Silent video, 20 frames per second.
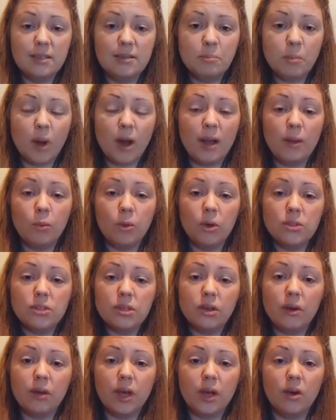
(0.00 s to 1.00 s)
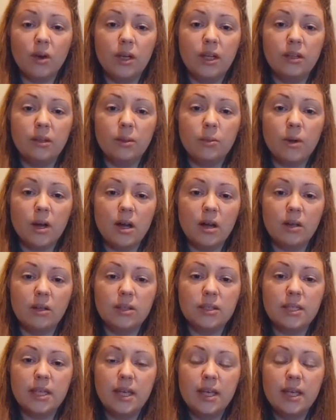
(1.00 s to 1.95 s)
by what's going on in the world,